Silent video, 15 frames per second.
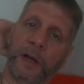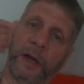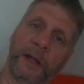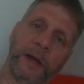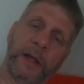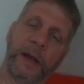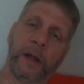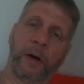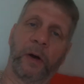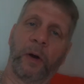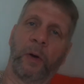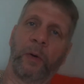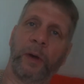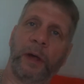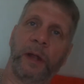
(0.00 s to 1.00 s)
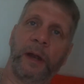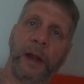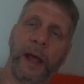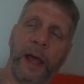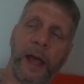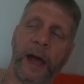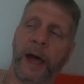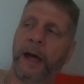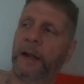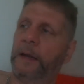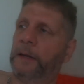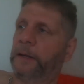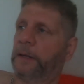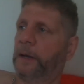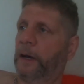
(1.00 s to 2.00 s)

and then I'll go in and